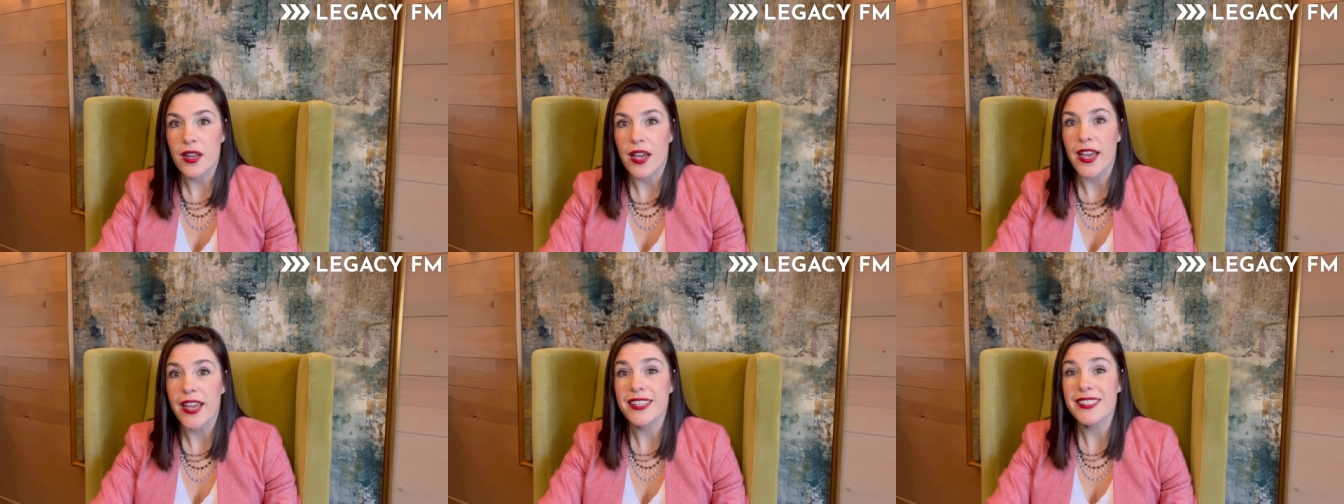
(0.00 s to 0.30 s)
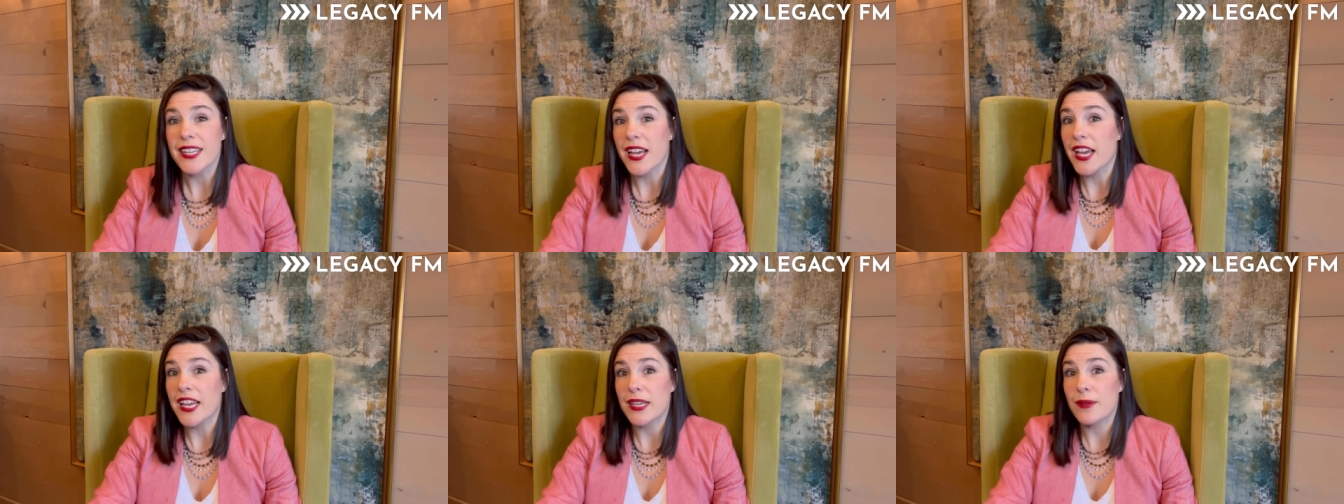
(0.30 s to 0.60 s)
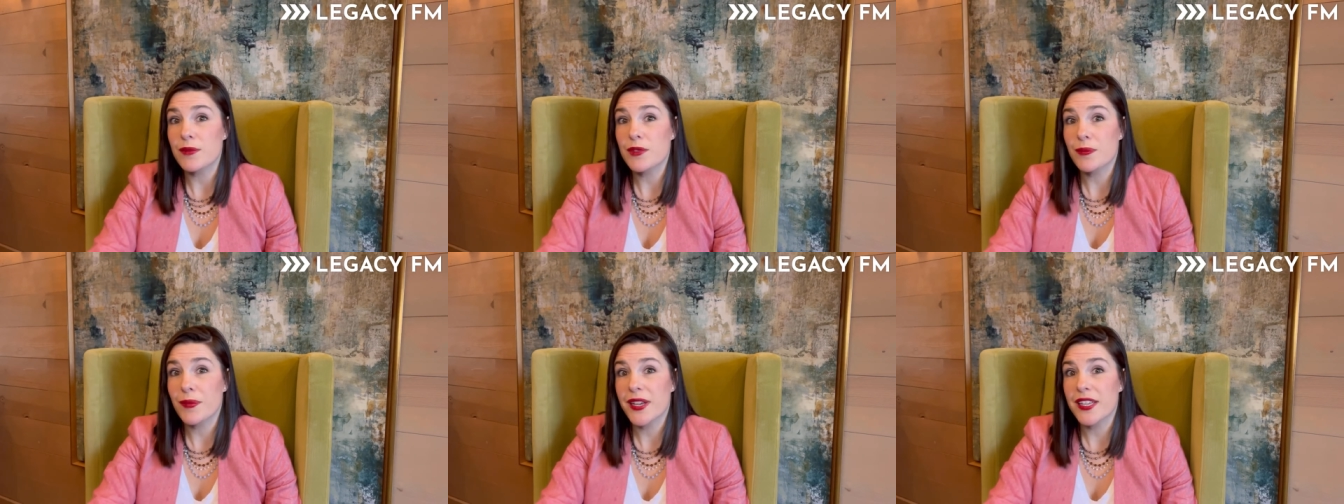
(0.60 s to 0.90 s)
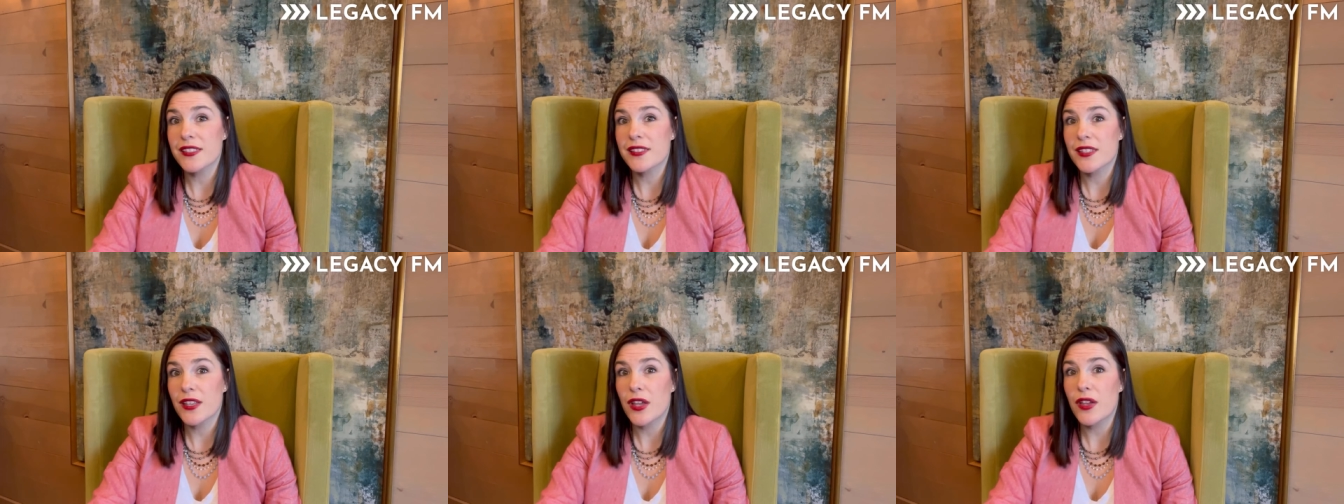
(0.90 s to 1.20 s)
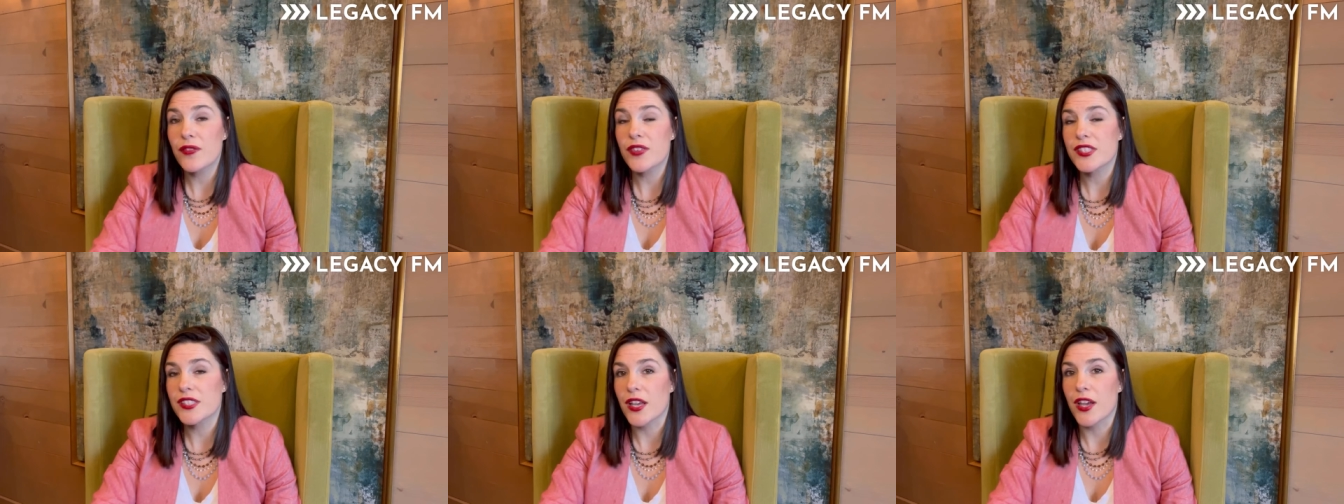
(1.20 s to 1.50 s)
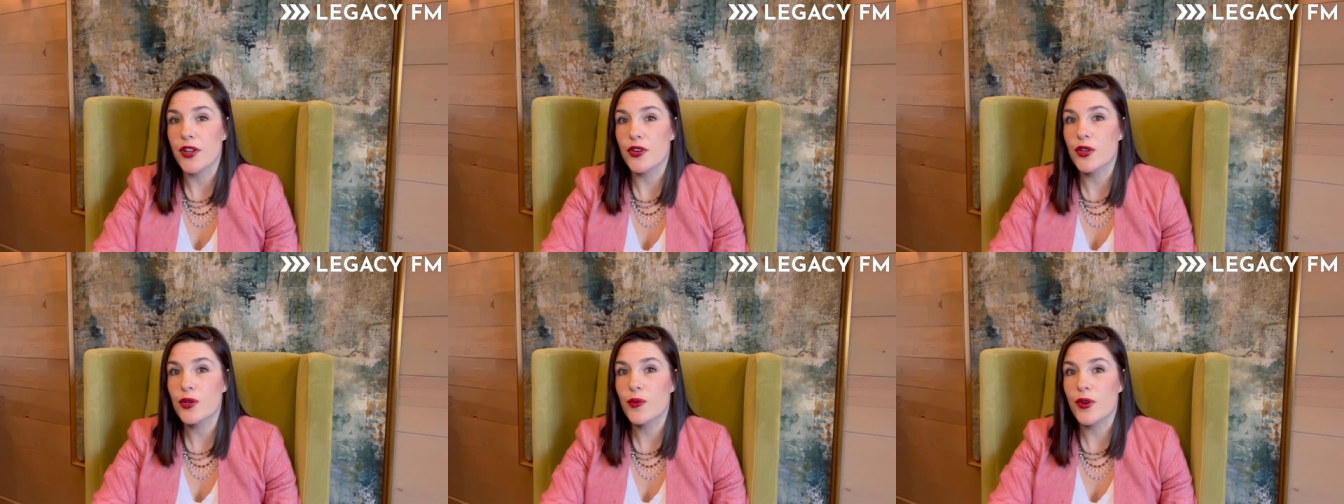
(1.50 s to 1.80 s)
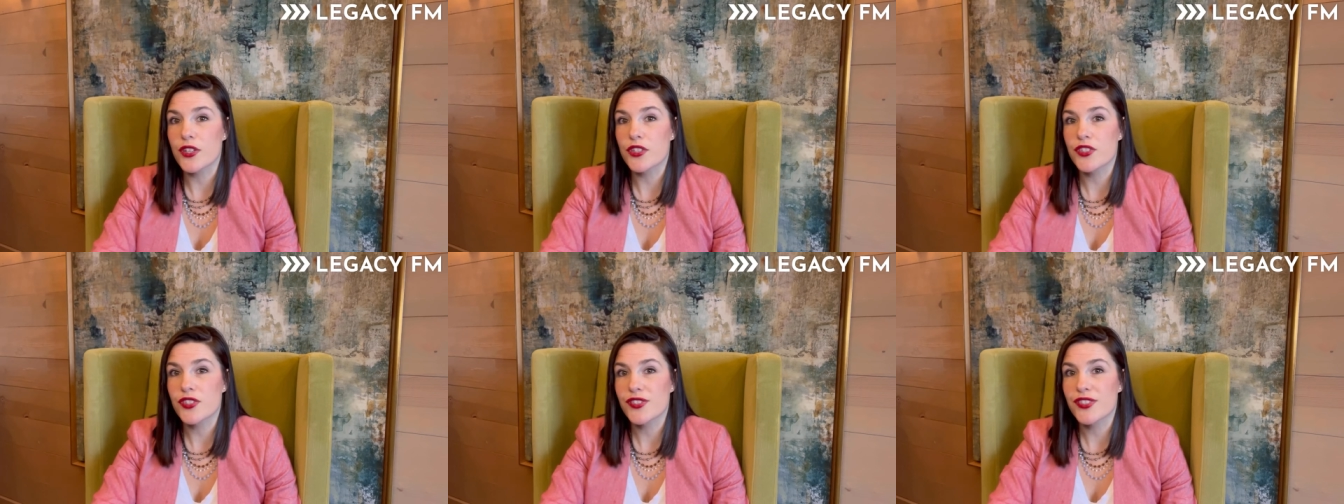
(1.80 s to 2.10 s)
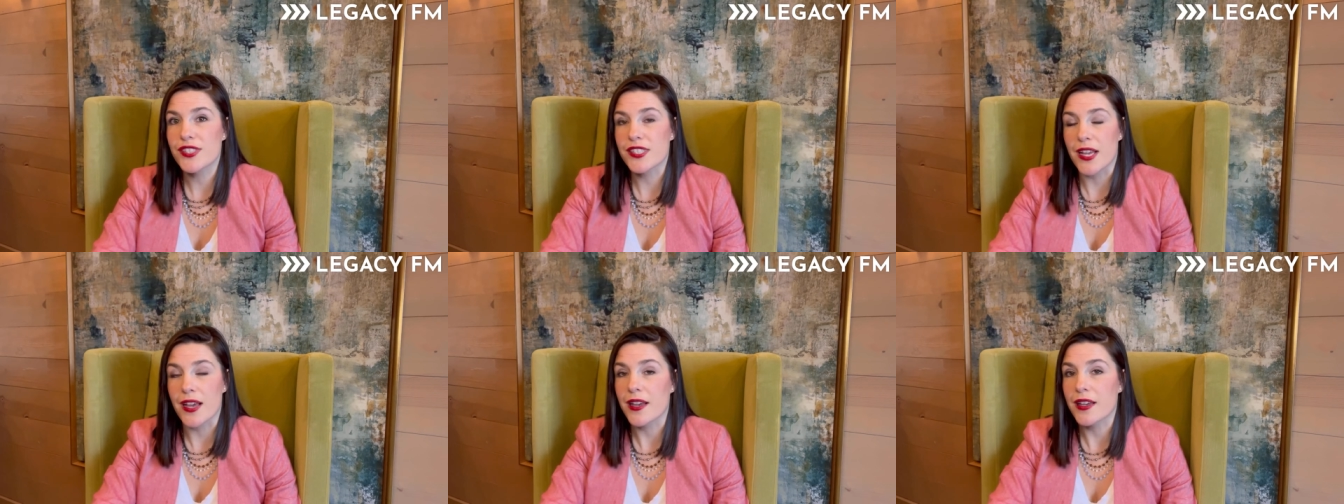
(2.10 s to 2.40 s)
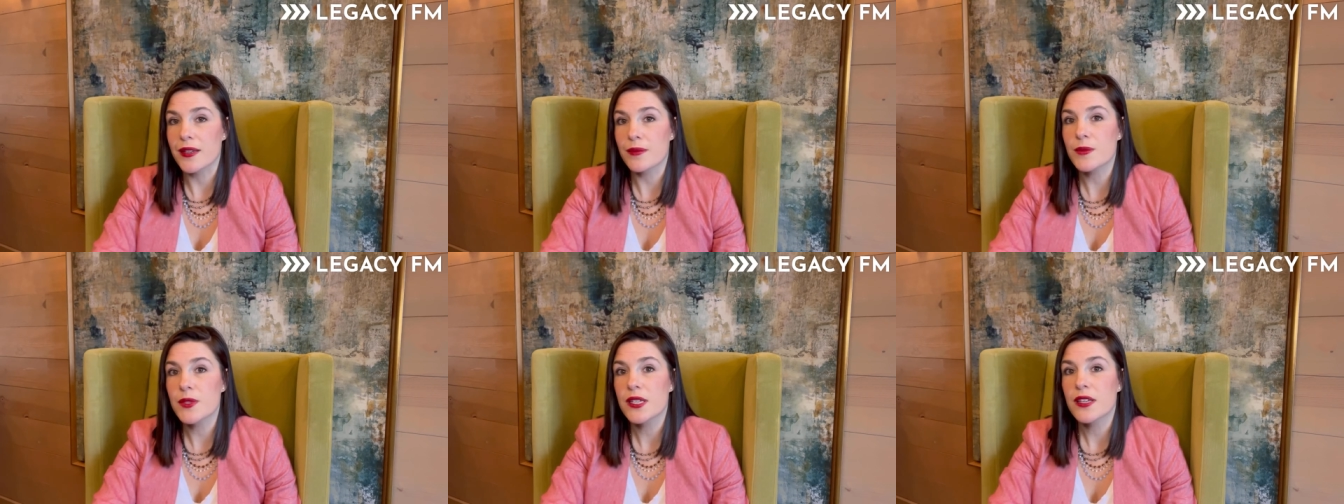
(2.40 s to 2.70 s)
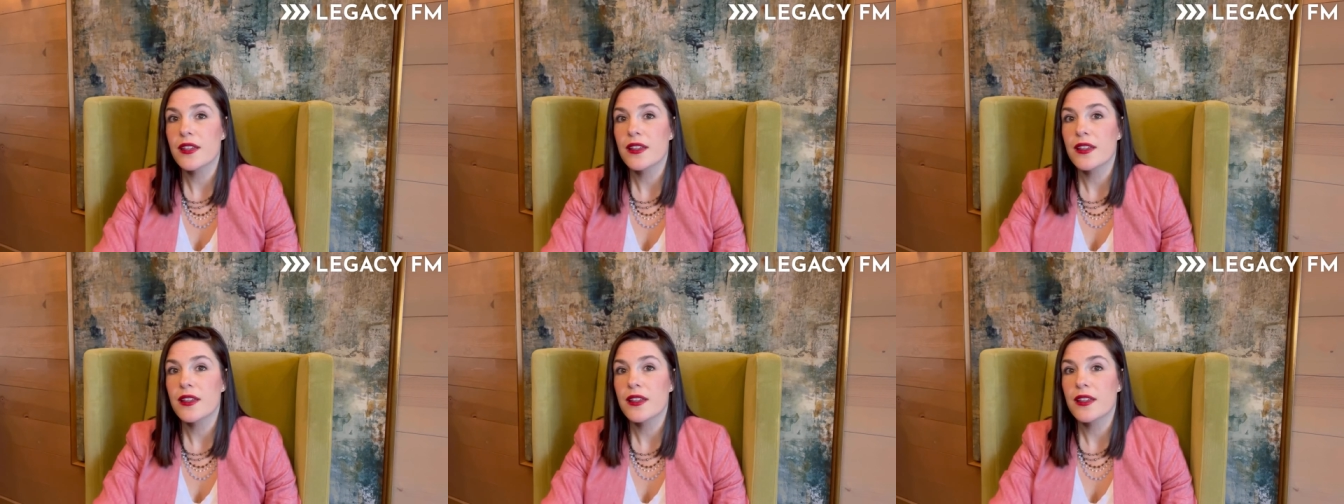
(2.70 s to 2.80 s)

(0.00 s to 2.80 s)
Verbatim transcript: I timed myself, it's one hundred questions timed.